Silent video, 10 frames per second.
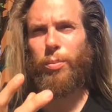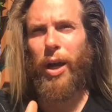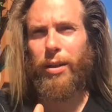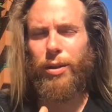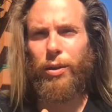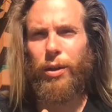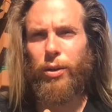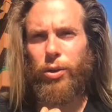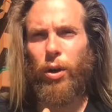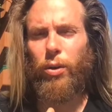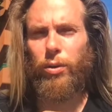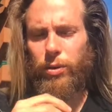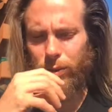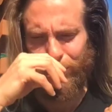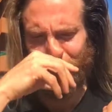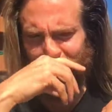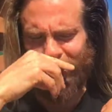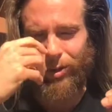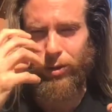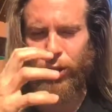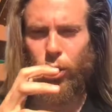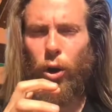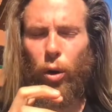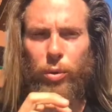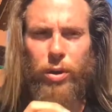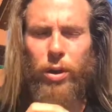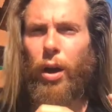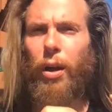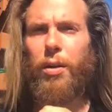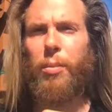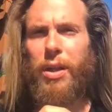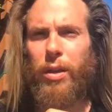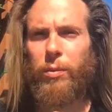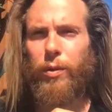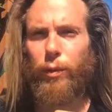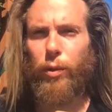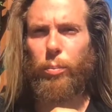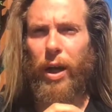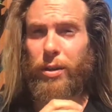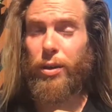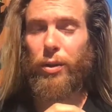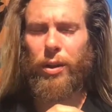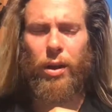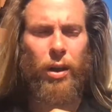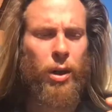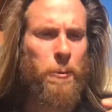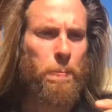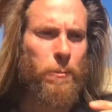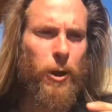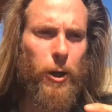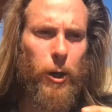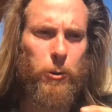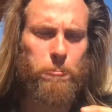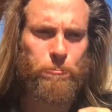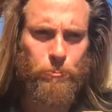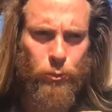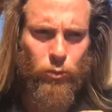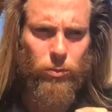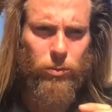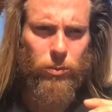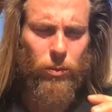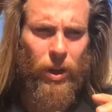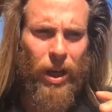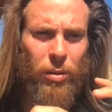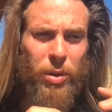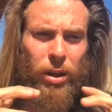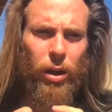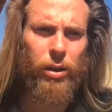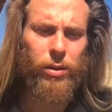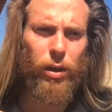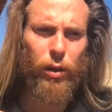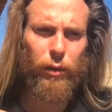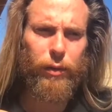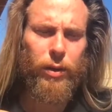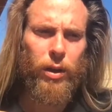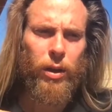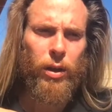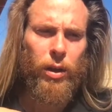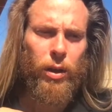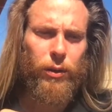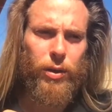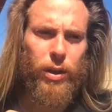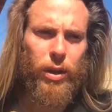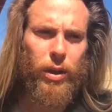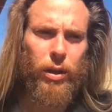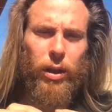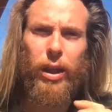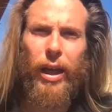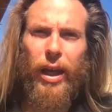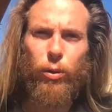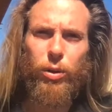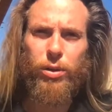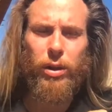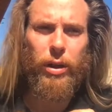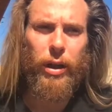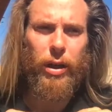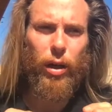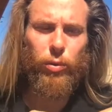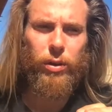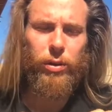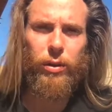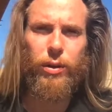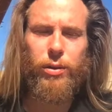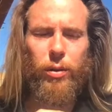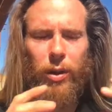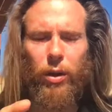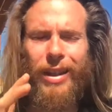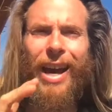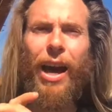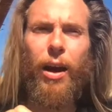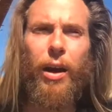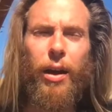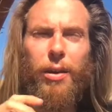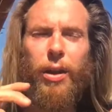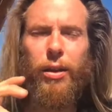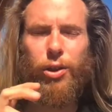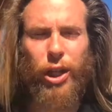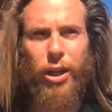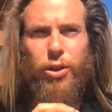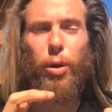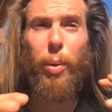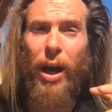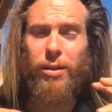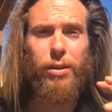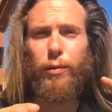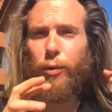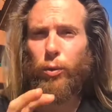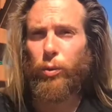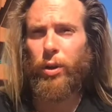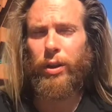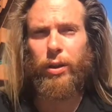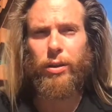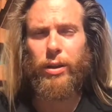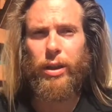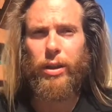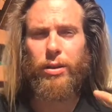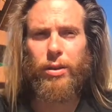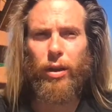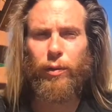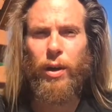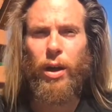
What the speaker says: bacteria, charcoal is essentially carbon condominiums for bacteria, and because of the clay, which enables, there's something called cation exchange capacity, if you really want to get into geeky stuff.